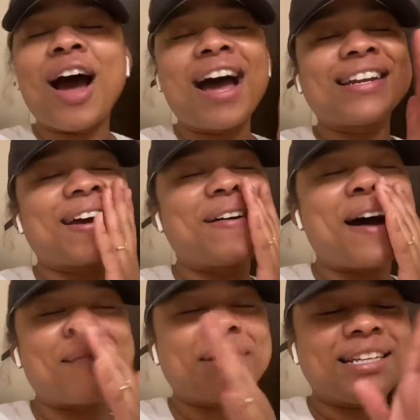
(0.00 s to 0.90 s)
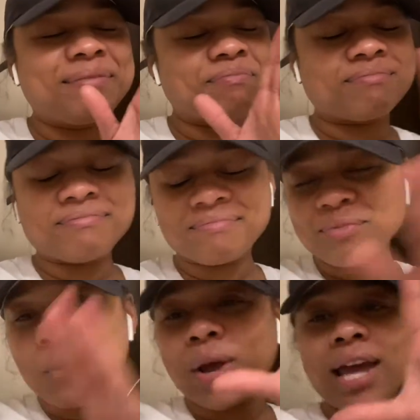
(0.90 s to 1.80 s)
I know I be
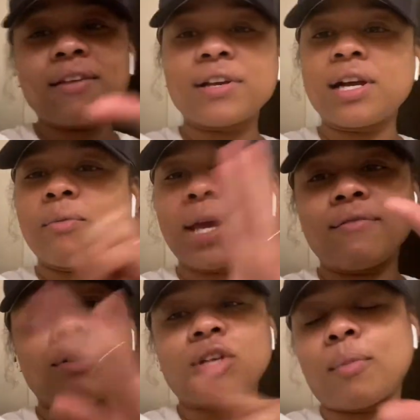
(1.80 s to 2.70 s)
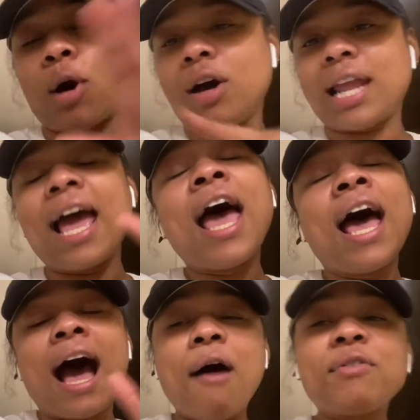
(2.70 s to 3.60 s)
we ain't even gonna we ain't even gonna talk about all that
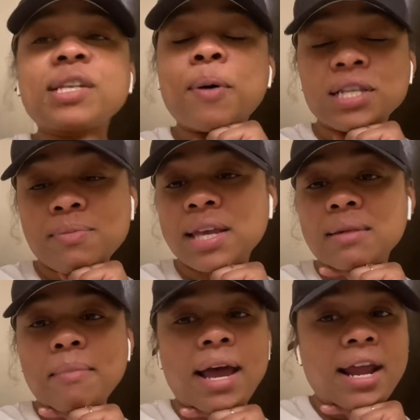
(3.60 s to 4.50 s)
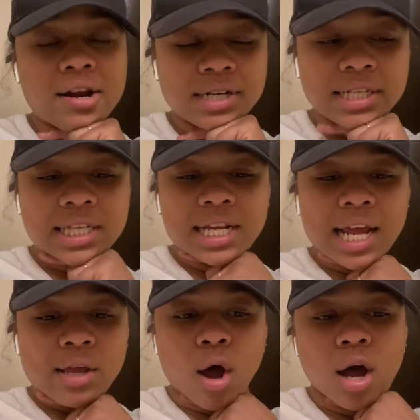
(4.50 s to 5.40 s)
i was supposed to be getting my hair done
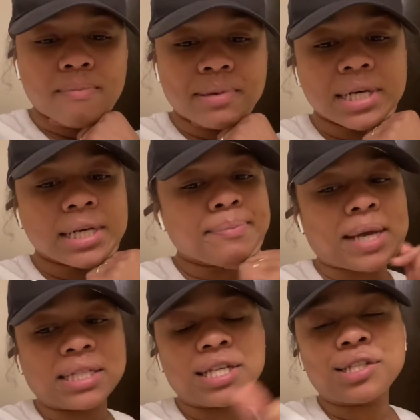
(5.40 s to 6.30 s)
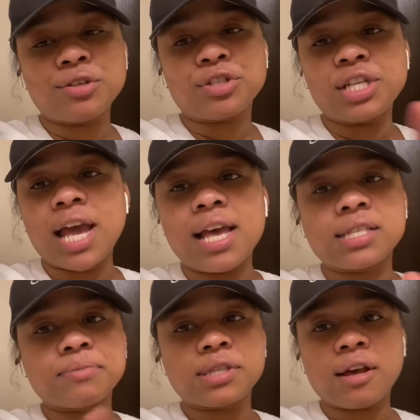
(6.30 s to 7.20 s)
today y'all but my sister she had
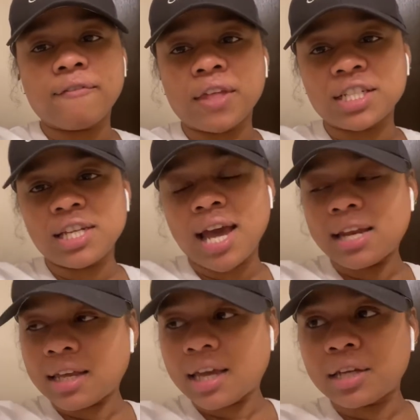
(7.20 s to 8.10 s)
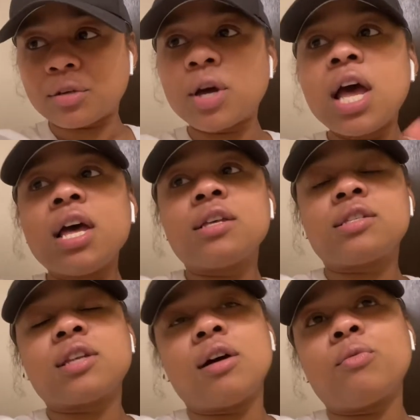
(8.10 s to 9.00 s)
some stuff that she had to handle
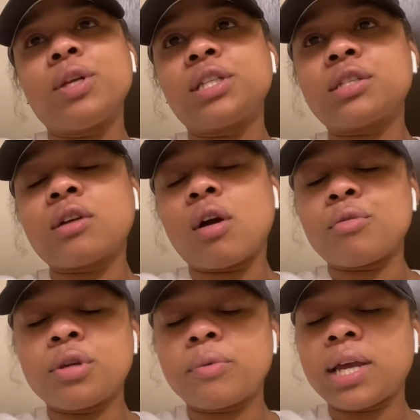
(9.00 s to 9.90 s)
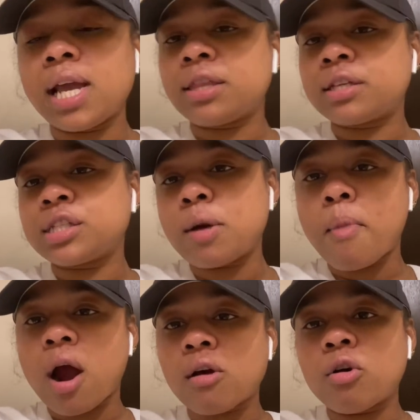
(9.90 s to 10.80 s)
so we just gonna do it either
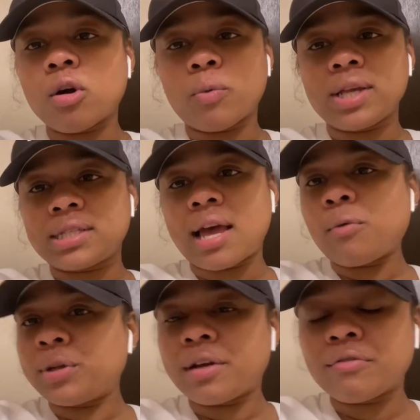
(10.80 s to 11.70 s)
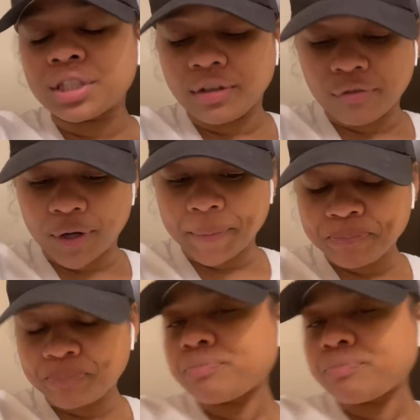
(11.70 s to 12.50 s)
tomorrow or wednesday whenever she free